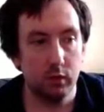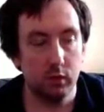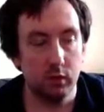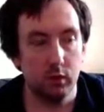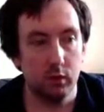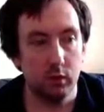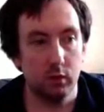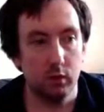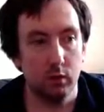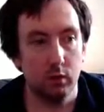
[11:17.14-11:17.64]

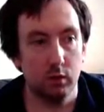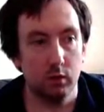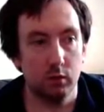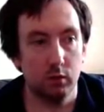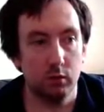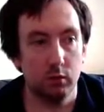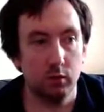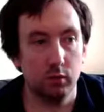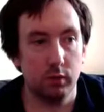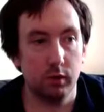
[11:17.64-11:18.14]
Right,
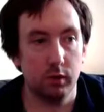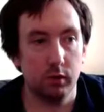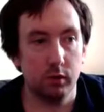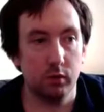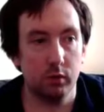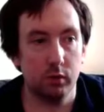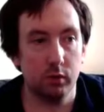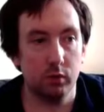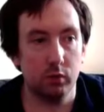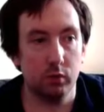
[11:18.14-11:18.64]

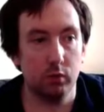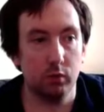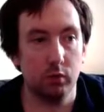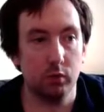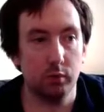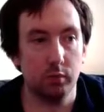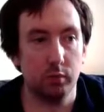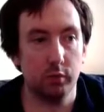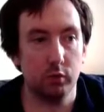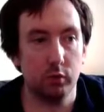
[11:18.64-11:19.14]
so
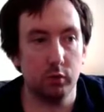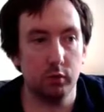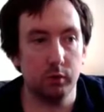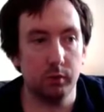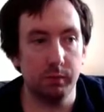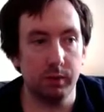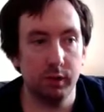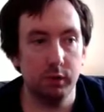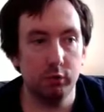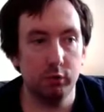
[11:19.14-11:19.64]
we've got the
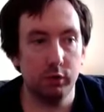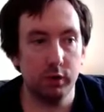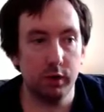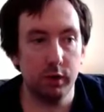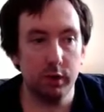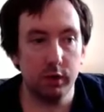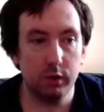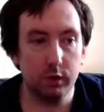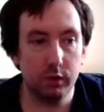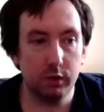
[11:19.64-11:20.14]
matriarch.
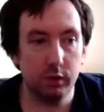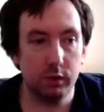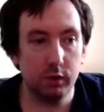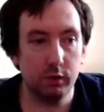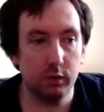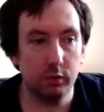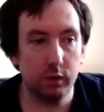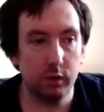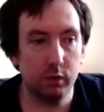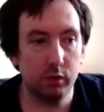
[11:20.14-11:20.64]

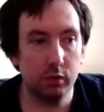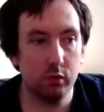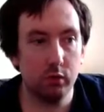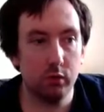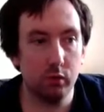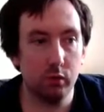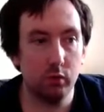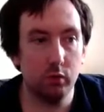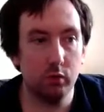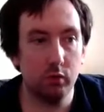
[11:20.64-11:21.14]
Right,
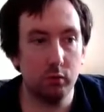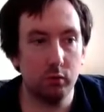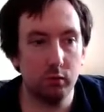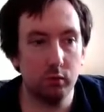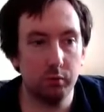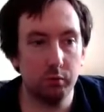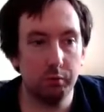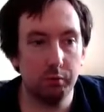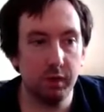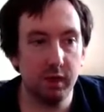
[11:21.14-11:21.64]
so
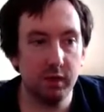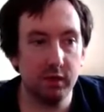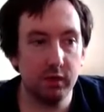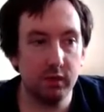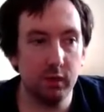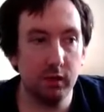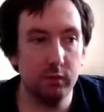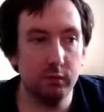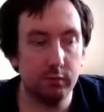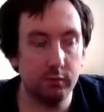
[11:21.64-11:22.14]
best
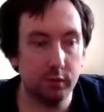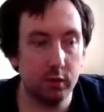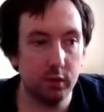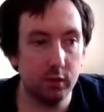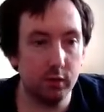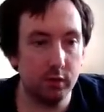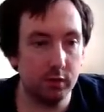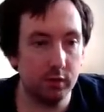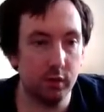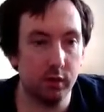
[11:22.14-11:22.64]
tip
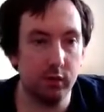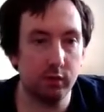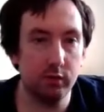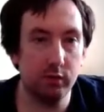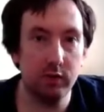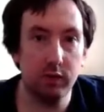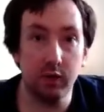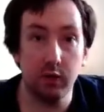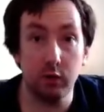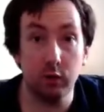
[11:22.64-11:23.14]
first is
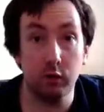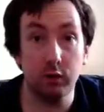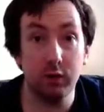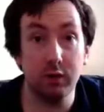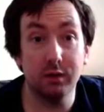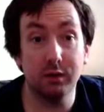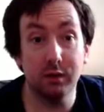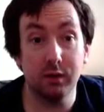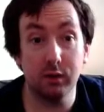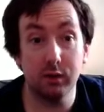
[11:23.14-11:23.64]
take out that
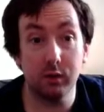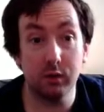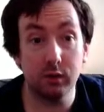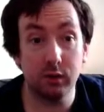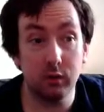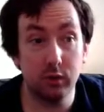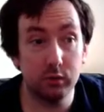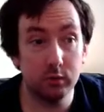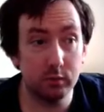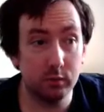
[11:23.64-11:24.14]
laser
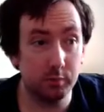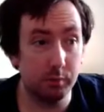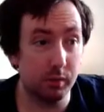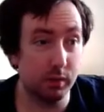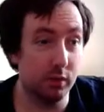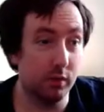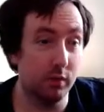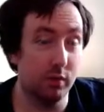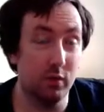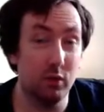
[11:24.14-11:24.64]
gun
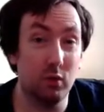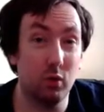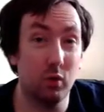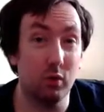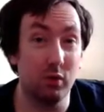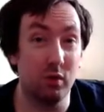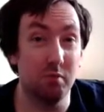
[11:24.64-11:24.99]
because it causes